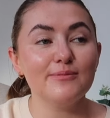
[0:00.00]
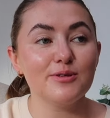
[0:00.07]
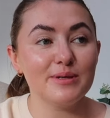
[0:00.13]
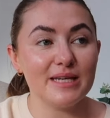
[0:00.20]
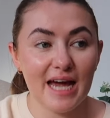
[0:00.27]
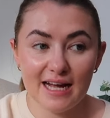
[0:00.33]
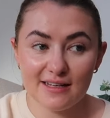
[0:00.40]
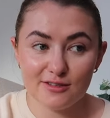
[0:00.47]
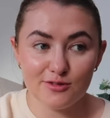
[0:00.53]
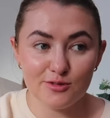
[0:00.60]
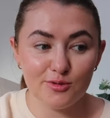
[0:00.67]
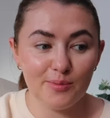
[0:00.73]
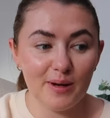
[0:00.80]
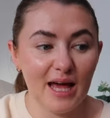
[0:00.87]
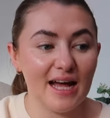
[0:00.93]
So we cancelled
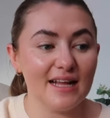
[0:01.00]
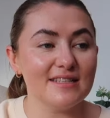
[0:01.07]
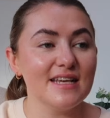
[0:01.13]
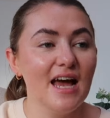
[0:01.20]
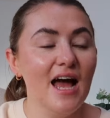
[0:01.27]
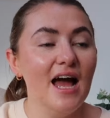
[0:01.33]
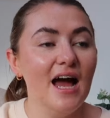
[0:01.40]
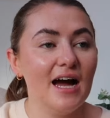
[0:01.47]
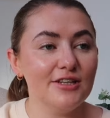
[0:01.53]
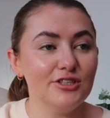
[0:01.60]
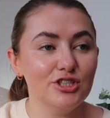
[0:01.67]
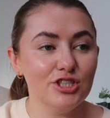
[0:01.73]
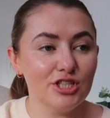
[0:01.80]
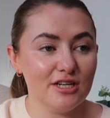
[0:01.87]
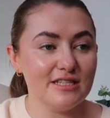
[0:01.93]
all plans and
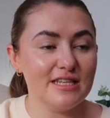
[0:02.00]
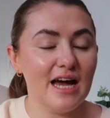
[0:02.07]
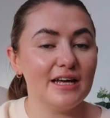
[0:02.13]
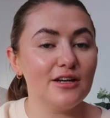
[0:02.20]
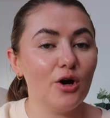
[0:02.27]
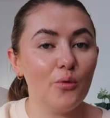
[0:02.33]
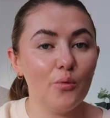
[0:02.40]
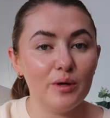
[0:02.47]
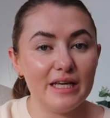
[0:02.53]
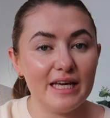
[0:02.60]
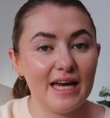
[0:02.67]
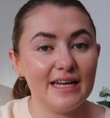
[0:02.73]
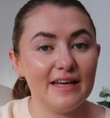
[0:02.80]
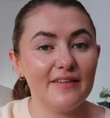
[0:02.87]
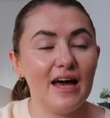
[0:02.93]
just had a
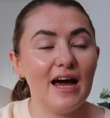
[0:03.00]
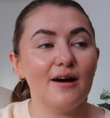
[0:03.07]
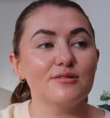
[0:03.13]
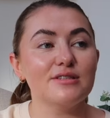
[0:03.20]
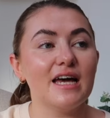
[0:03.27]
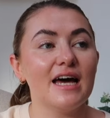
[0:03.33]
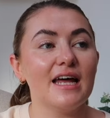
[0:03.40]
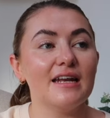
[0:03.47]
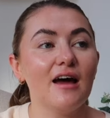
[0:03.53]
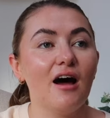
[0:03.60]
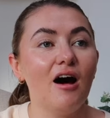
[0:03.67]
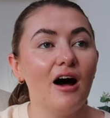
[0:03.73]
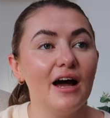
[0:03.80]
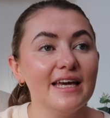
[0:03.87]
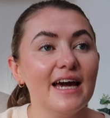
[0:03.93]
weekend in the house, and
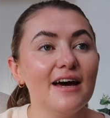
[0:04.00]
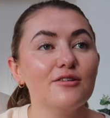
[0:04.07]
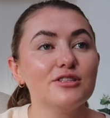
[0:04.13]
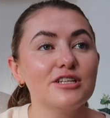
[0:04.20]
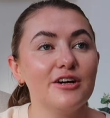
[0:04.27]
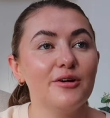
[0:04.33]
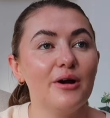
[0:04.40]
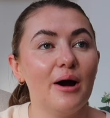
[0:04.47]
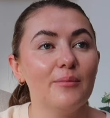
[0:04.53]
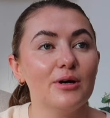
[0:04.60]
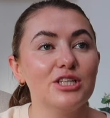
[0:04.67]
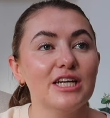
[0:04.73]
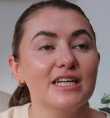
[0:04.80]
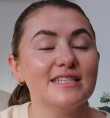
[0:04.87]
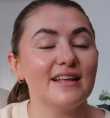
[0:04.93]
I cannot tell you how
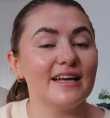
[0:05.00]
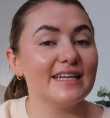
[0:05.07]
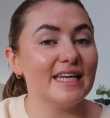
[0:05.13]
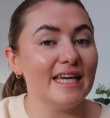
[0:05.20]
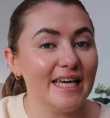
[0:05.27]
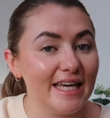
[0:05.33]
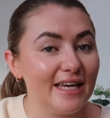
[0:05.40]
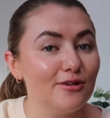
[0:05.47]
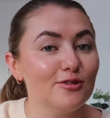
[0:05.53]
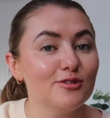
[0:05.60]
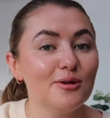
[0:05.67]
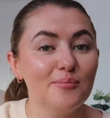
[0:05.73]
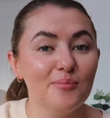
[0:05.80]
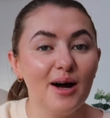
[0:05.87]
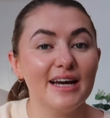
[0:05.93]
much it has like
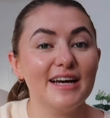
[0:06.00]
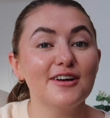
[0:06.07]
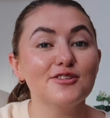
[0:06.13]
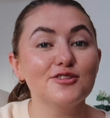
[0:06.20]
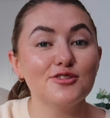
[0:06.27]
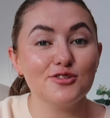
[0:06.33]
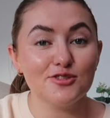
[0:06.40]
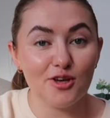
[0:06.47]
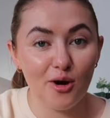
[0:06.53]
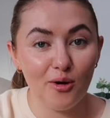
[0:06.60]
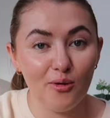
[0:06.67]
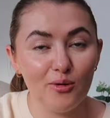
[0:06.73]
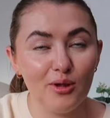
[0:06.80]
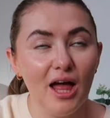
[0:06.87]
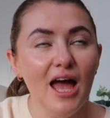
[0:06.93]
healed my
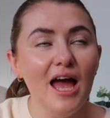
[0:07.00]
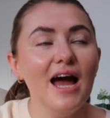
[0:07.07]
soul.